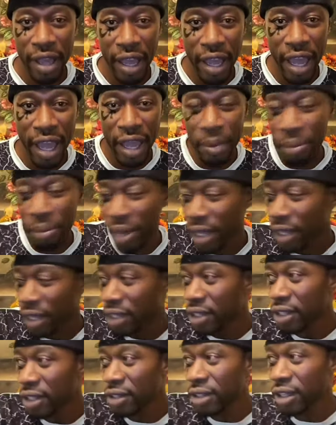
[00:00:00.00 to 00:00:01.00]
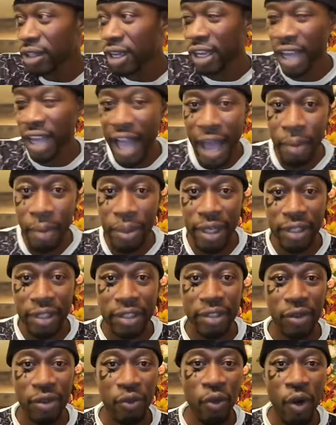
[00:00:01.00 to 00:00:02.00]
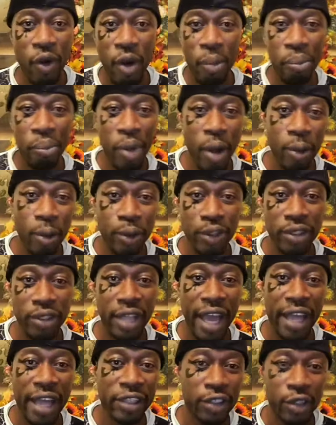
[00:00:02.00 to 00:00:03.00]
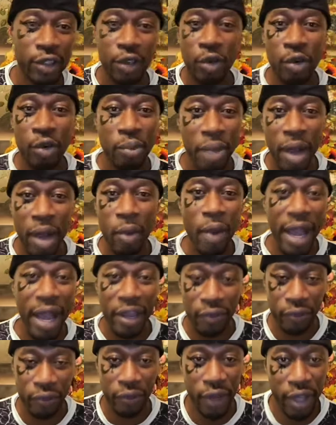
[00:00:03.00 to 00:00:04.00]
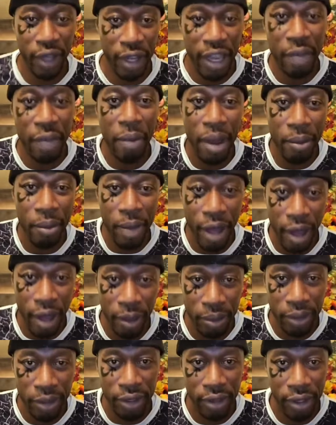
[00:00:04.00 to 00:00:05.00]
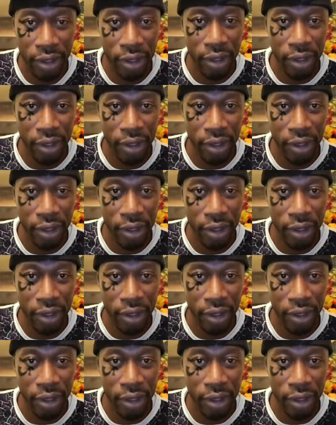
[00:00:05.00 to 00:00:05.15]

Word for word: amid the comments for a post that has to do with my wife and my mom's?